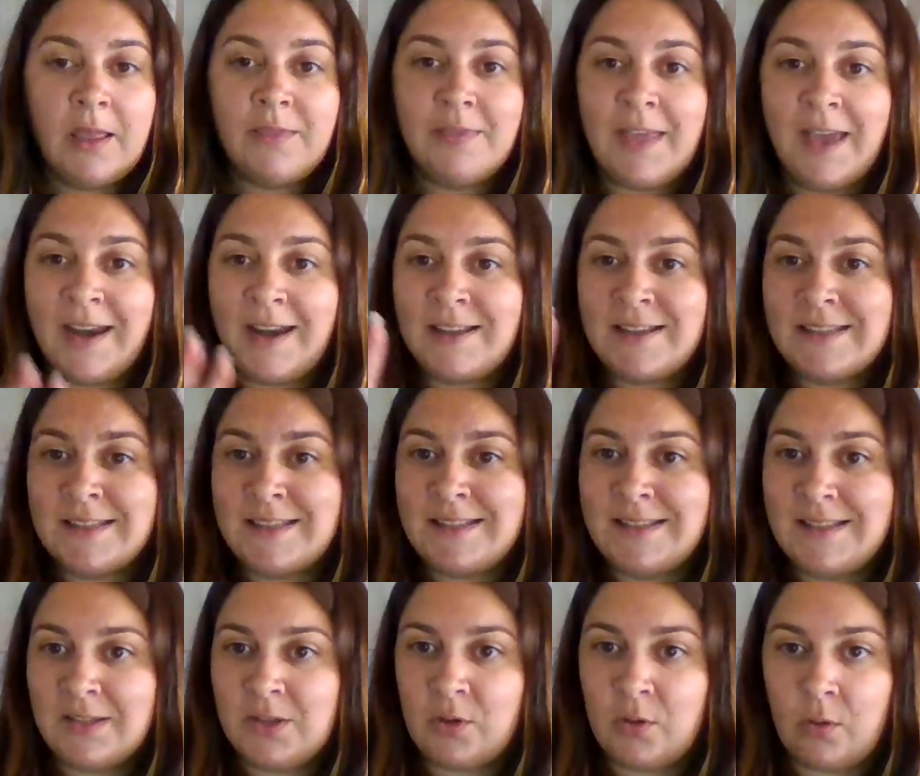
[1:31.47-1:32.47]
That is
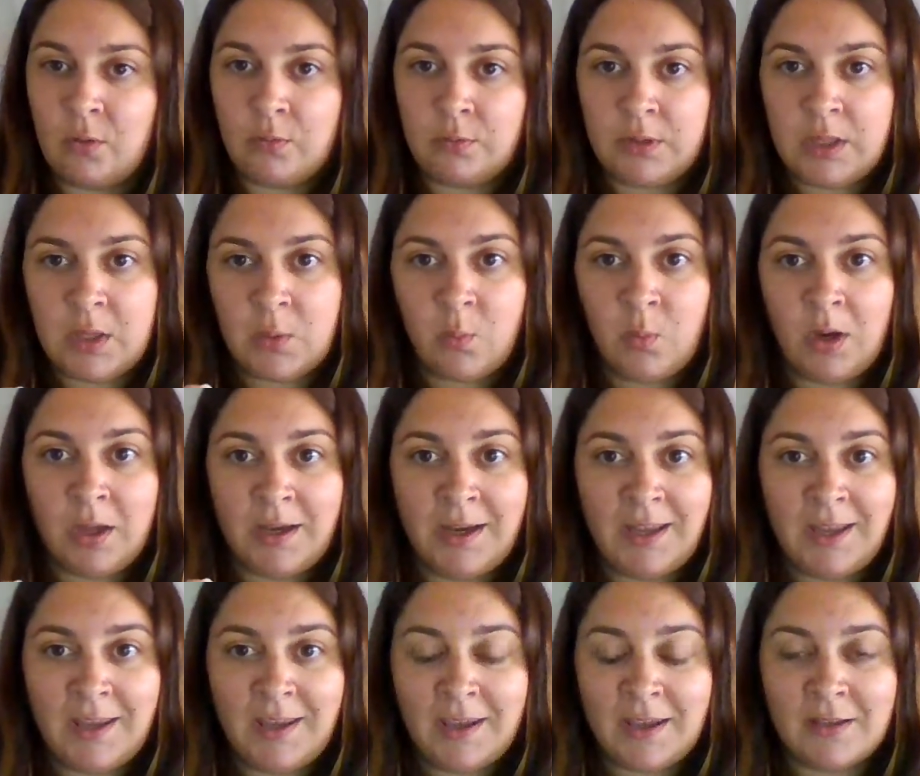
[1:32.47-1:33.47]
still only one
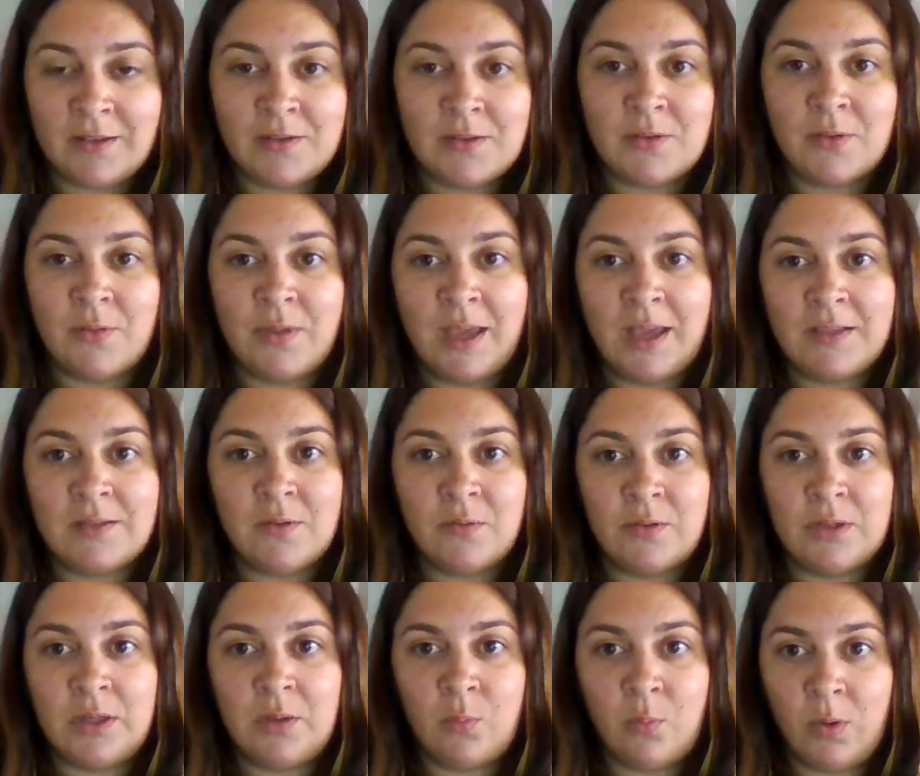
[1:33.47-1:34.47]
hand, so that's
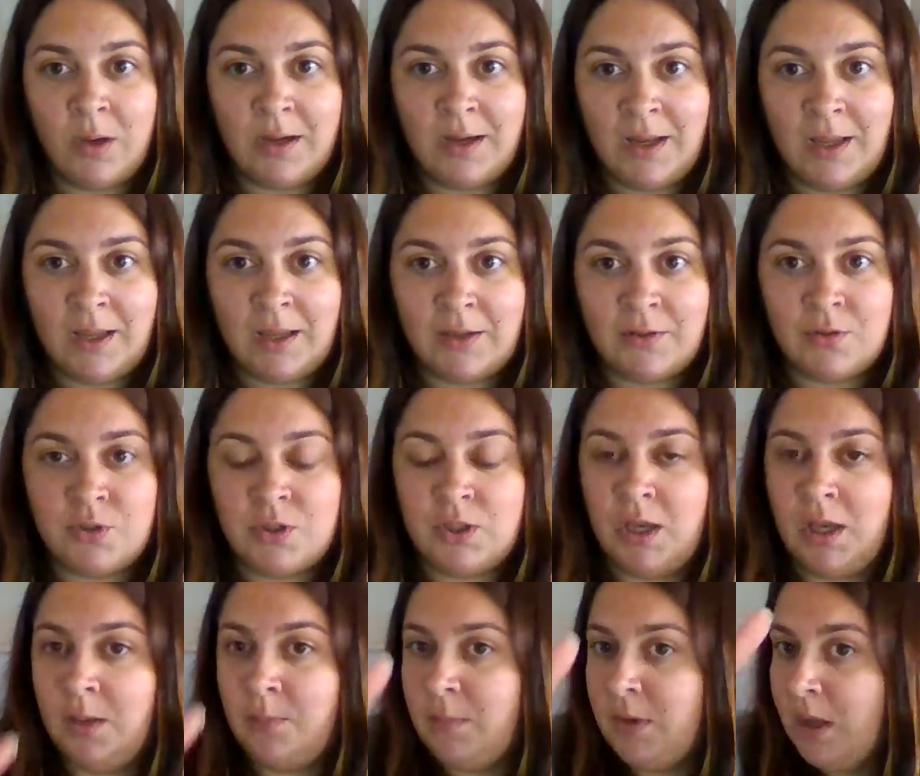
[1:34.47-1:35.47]
only one hand
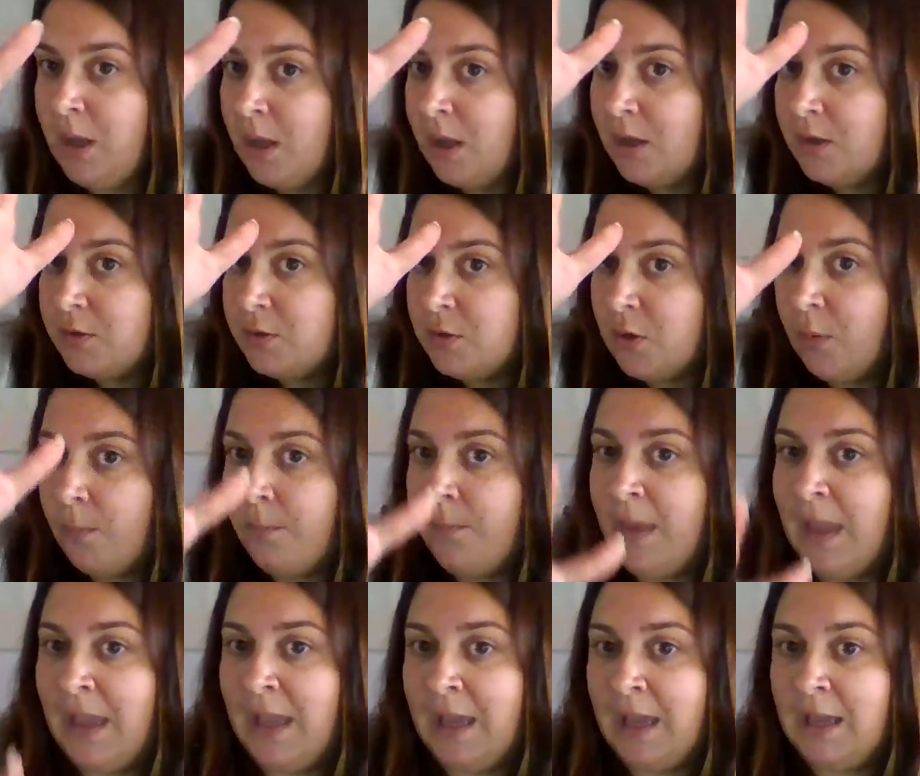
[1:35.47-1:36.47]
shape. So
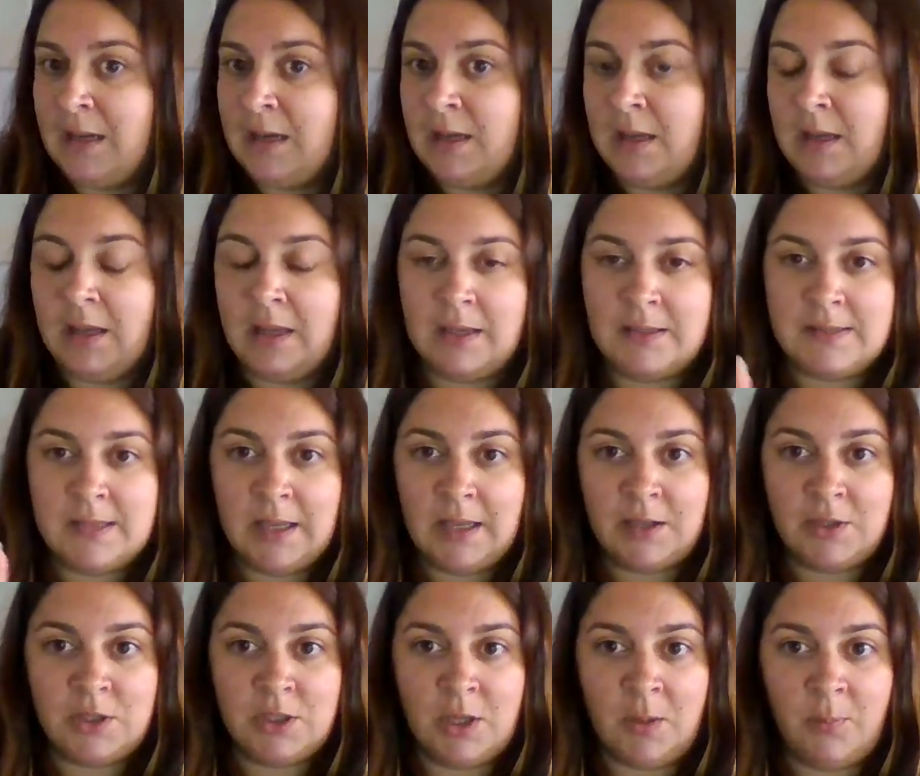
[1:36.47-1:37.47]
man is
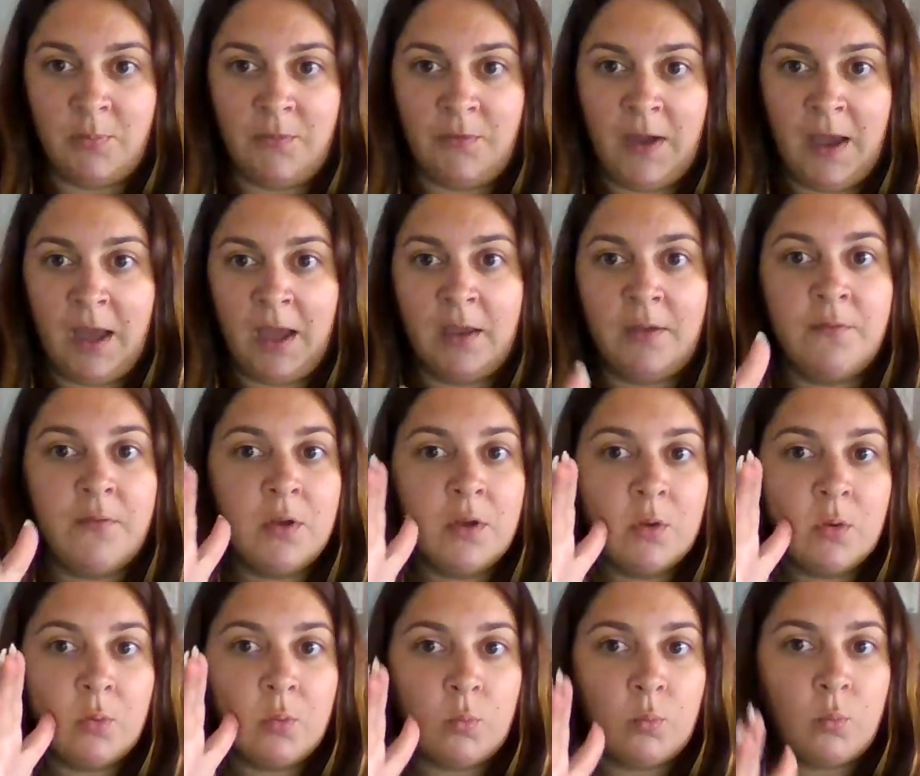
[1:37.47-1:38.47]
hand shape 5,
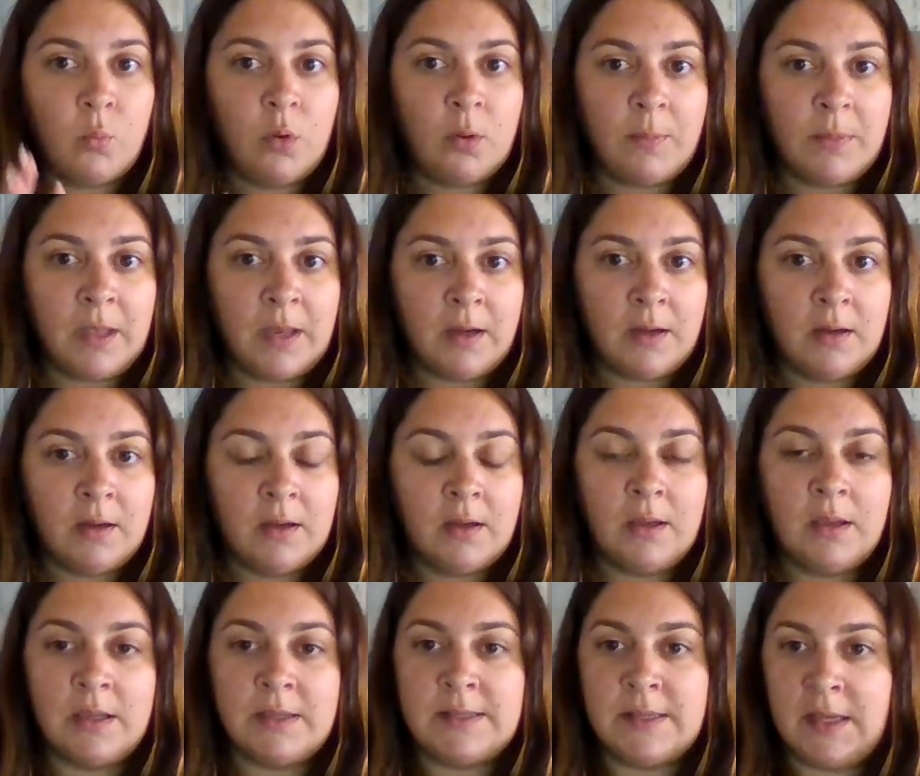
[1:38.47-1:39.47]
woman
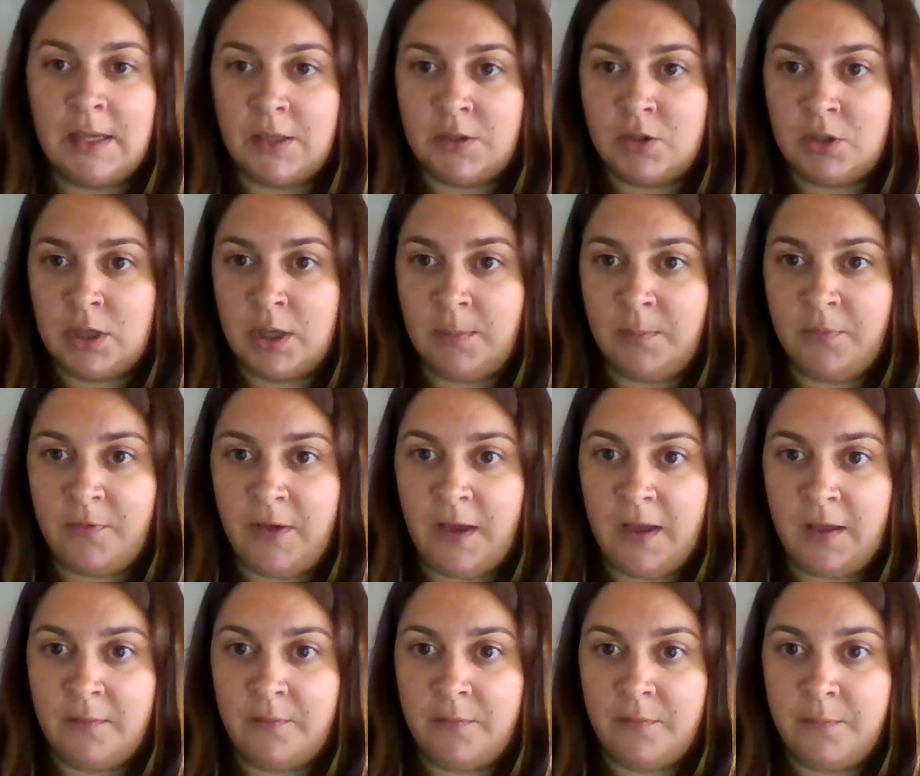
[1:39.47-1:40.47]
is hand shape
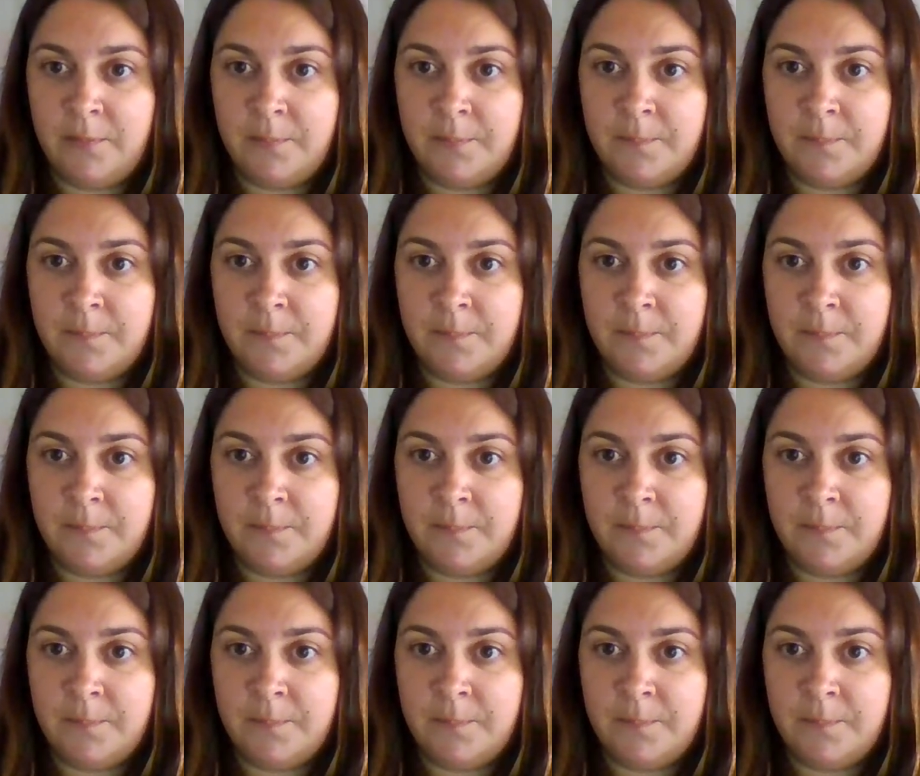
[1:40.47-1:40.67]
5.